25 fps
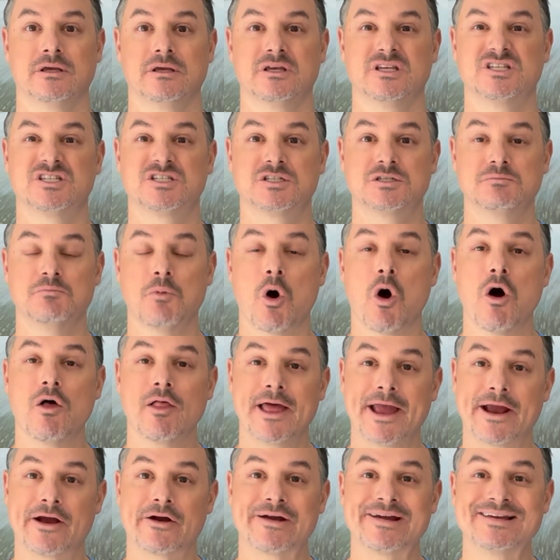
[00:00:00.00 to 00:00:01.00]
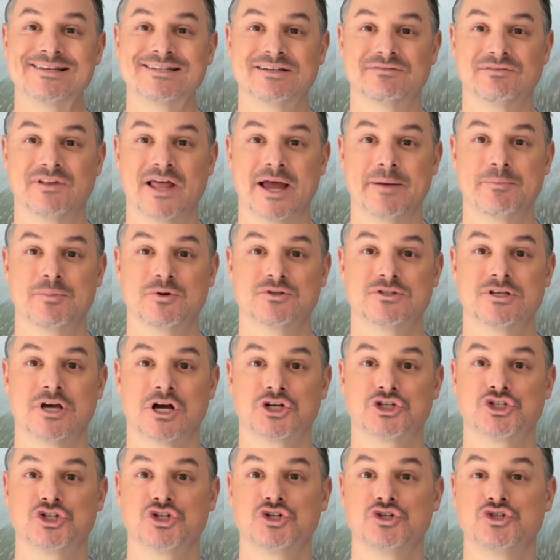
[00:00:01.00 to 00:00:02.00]
Small areas of
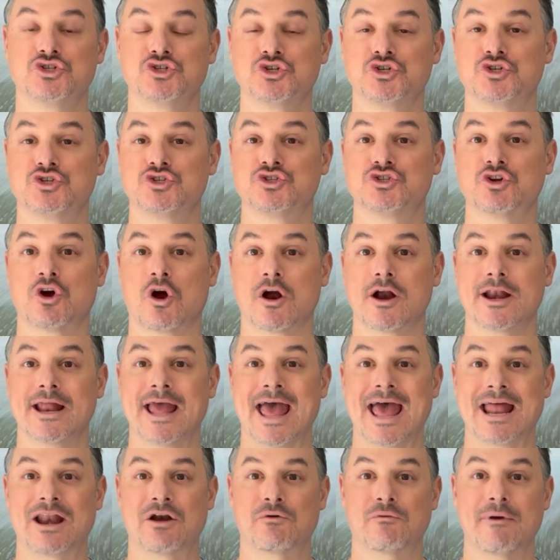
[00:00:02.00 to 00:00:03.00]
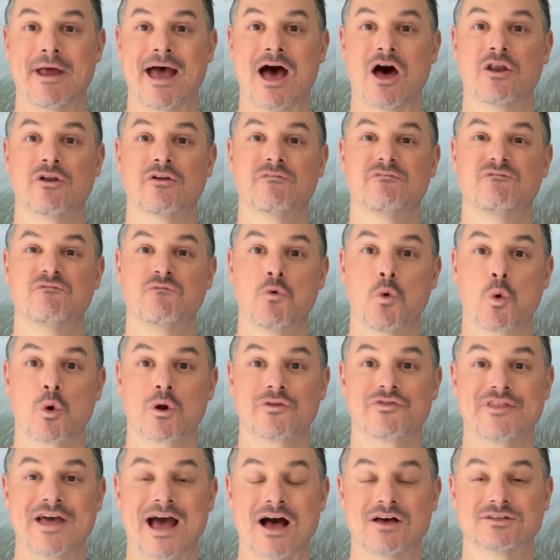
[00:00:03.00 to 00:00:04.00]
liposuction should start at around
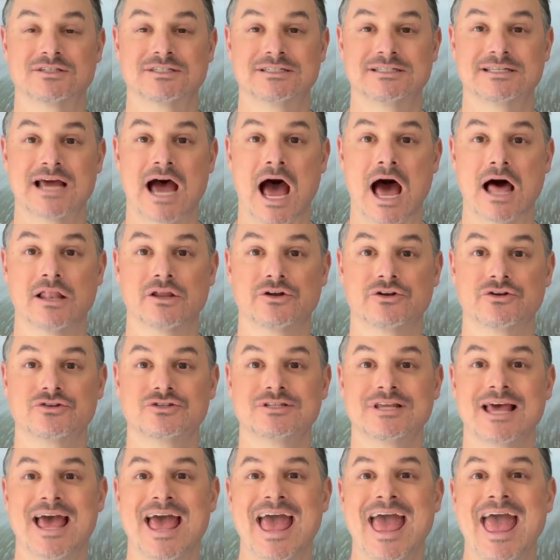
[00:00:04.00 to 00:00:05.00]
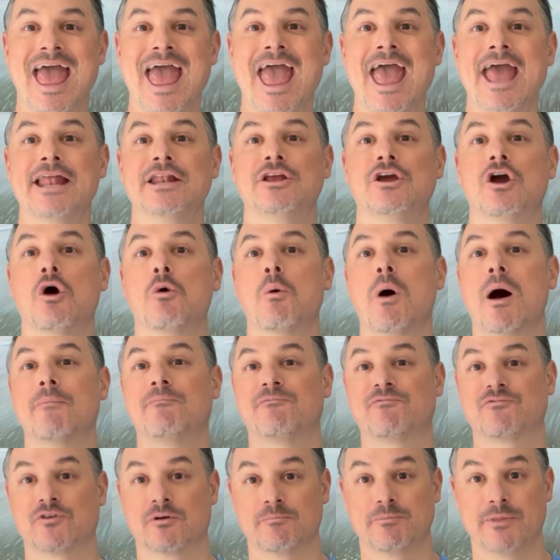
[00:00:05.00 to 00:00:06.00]
$4,000 and go
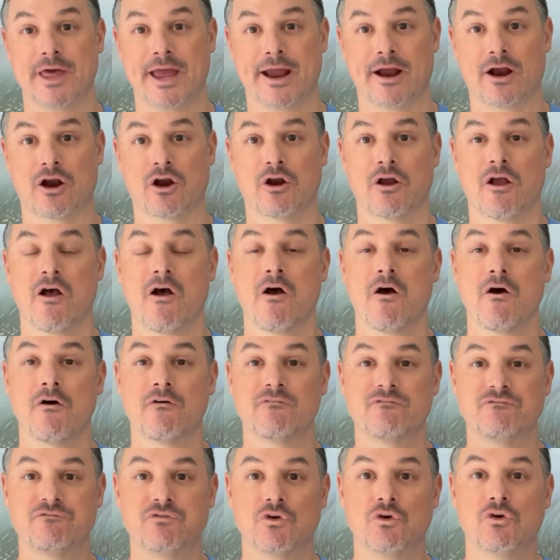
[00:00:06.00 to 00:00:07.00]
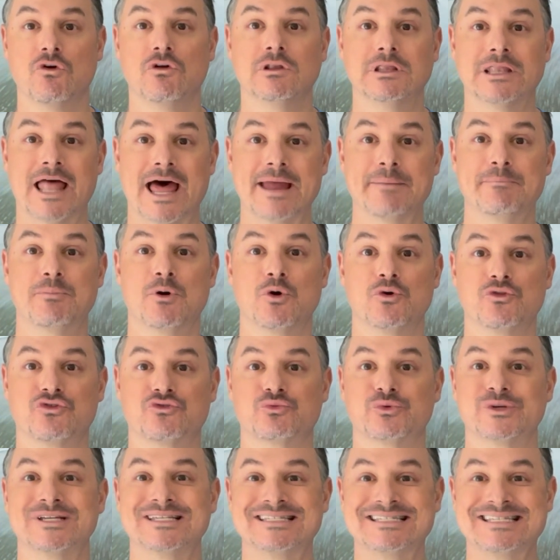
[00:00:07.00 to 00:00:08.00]
up from there. Full Lipo
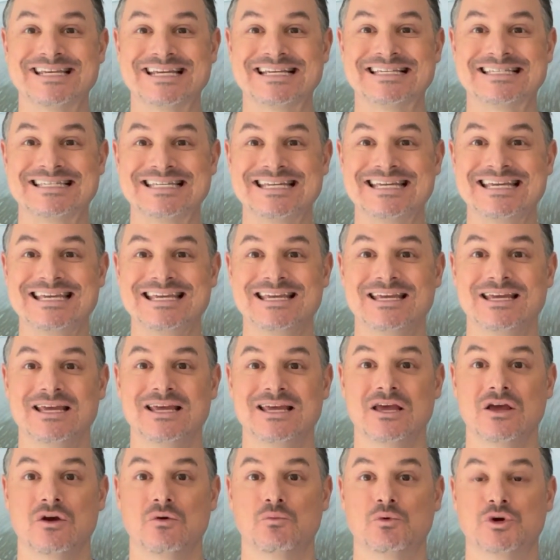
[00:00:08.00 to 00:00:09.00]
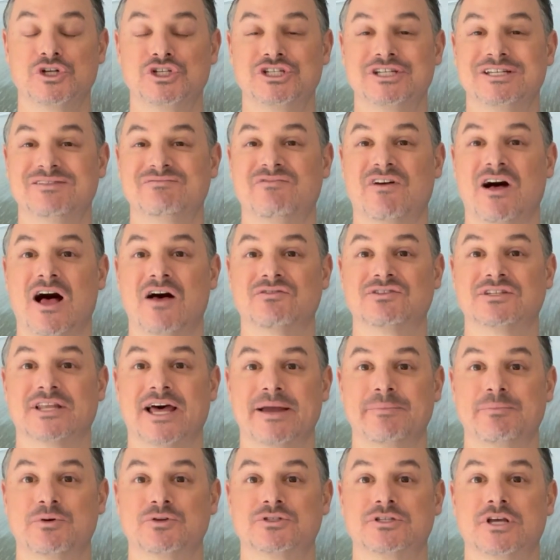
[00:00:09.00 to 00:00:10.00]
360, which involves
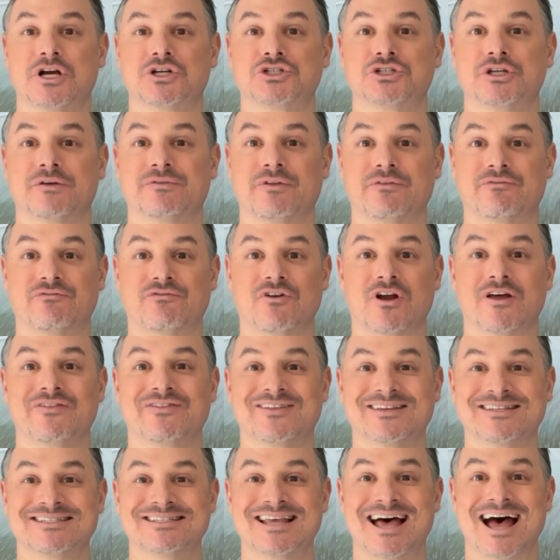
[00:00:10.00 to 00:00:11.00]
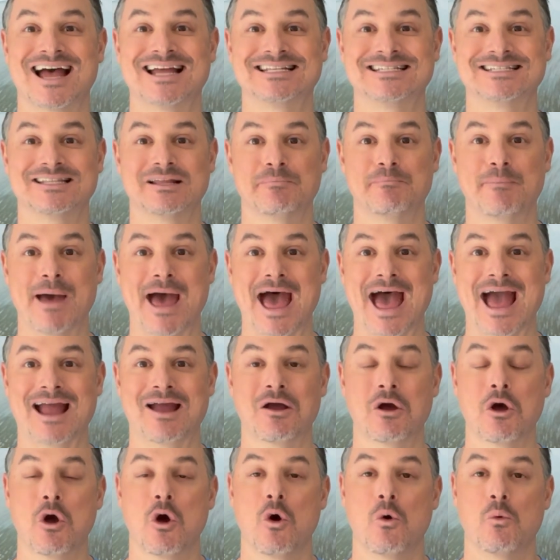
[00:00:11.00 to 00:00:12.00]
liposuction of the front, the sides, and the
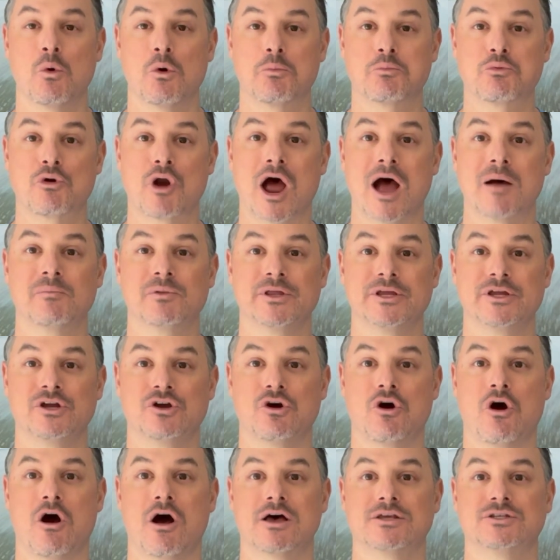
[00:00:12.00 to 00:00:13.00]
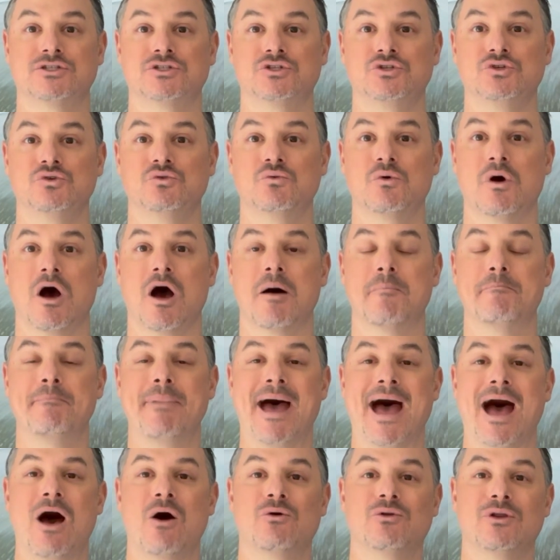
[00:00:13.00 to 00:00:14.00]
back, will probably cost you
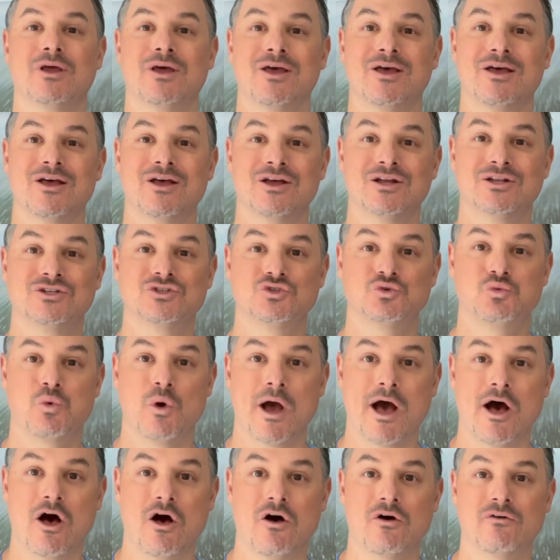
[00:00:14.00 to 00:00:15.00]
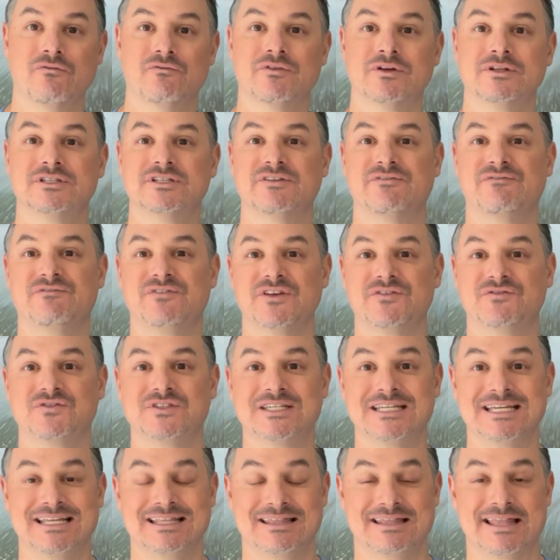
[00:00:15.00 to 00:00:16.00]
about $12,000 to
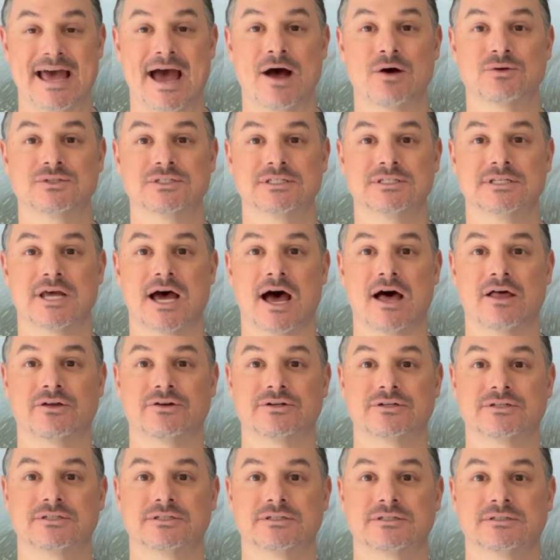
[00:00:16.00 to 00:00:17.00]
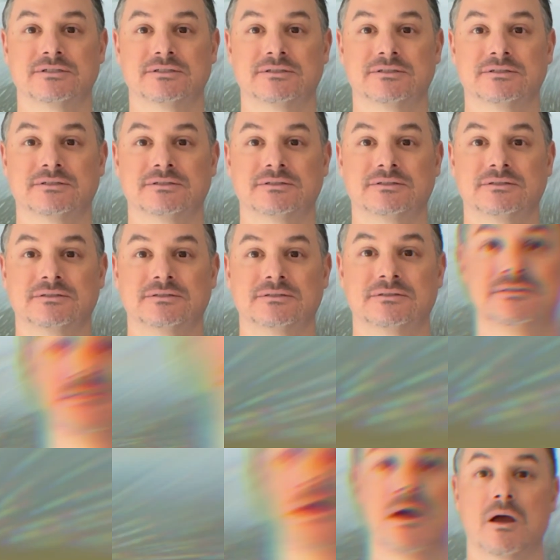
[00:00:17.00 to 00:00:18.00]
$15,000.
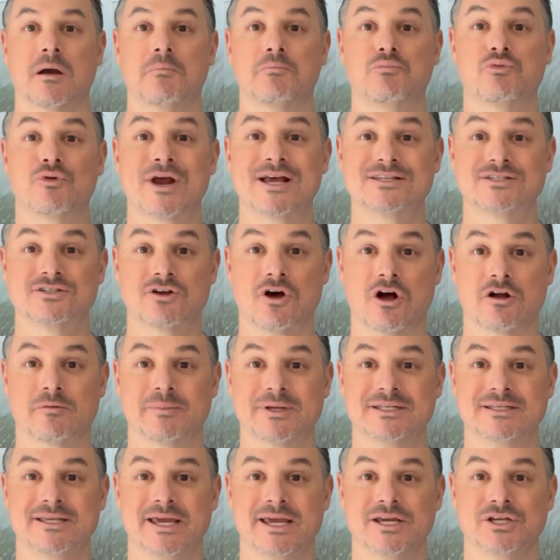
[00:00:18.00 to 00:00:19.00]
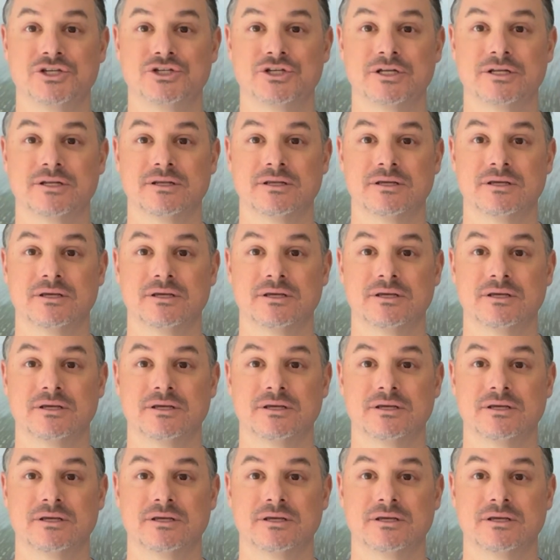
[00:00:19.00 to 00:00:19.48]
Breast augmentation.